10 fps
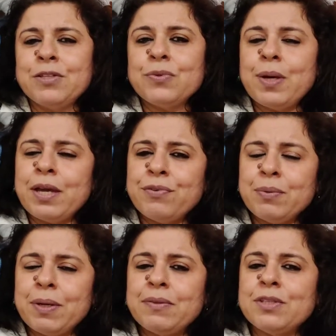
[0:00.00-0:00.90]
So,
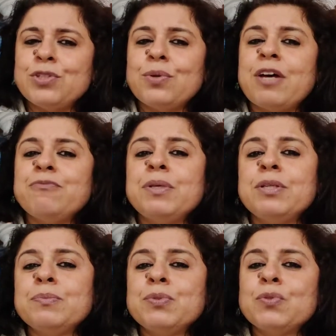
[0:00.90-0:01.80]
everywhere that you have been
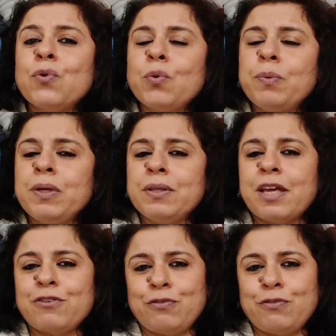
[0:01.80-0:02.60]
absorbing that